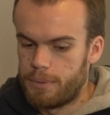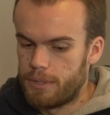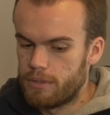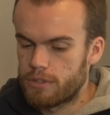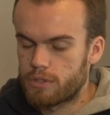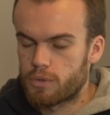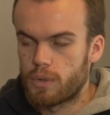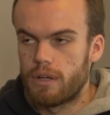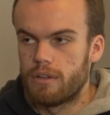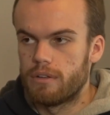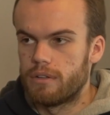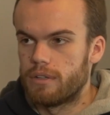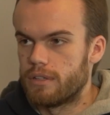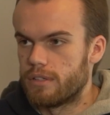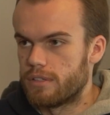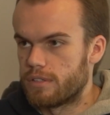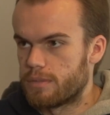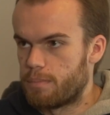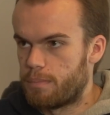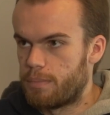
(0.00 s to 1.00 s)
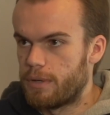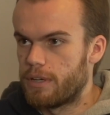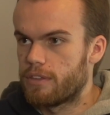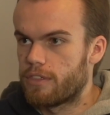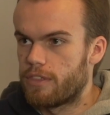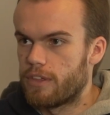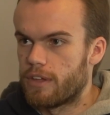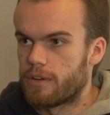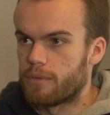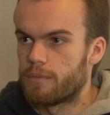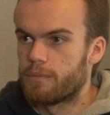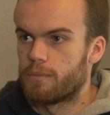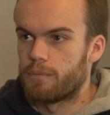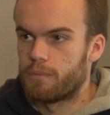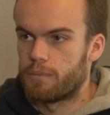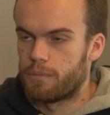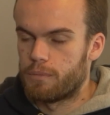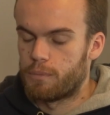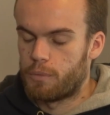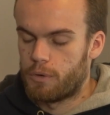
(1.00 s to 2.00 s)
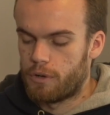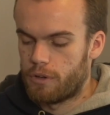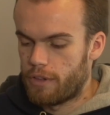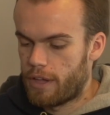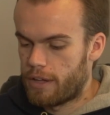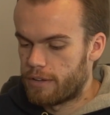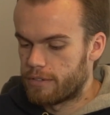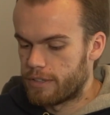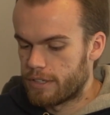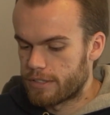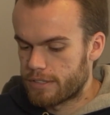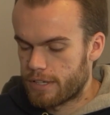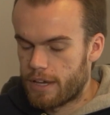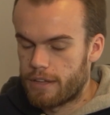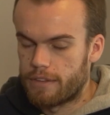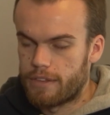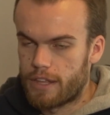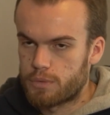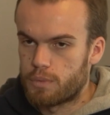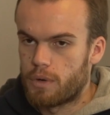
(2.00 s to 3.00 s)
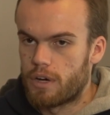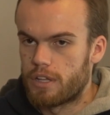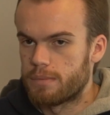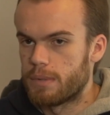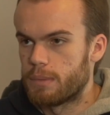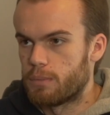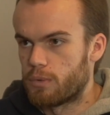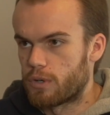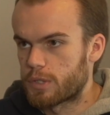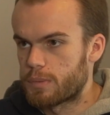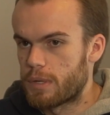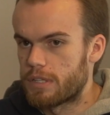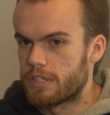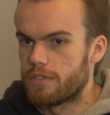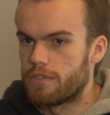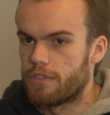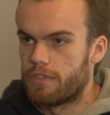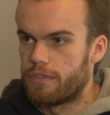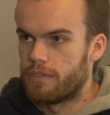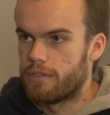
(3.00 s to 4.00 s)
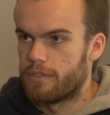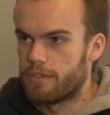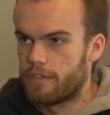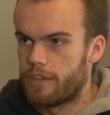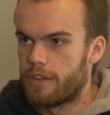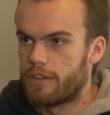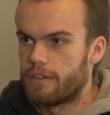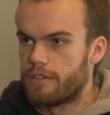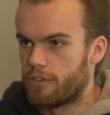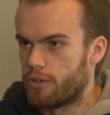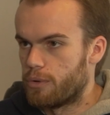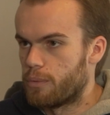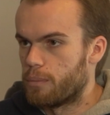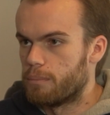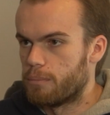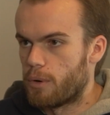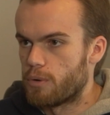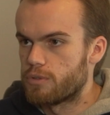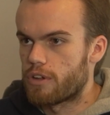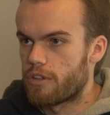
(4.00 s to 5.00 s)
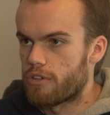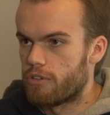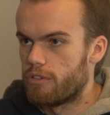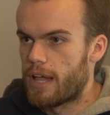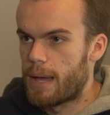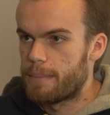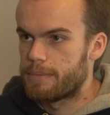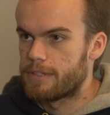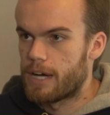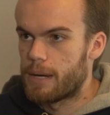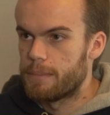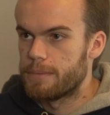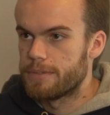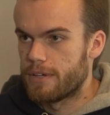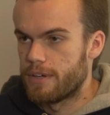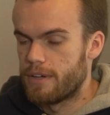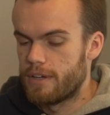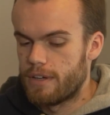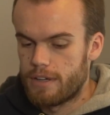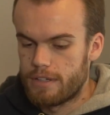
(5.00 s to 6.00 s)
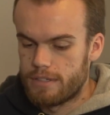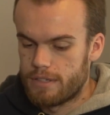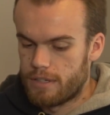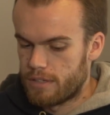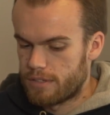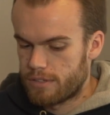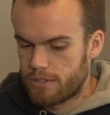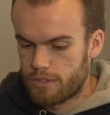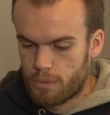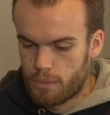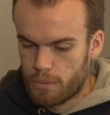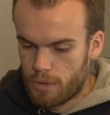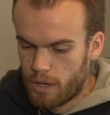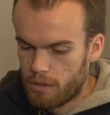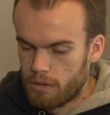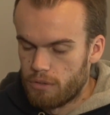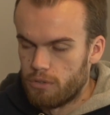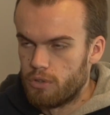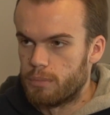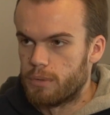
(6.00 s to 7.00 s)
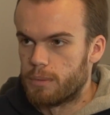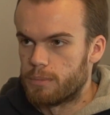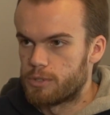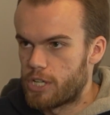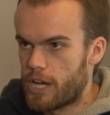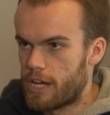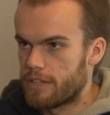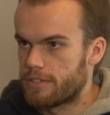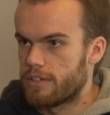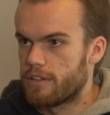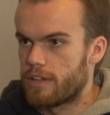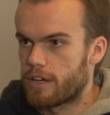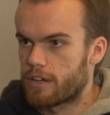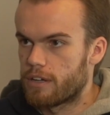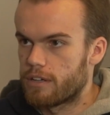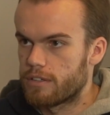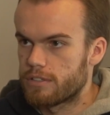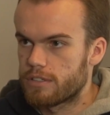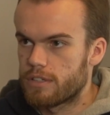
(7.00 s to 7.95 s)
Build quality is a big thing where that gets ahead, and that's why it's a bit more expensive than most other laptops. Yeah. Is that it's all aluminum chassis, that kind of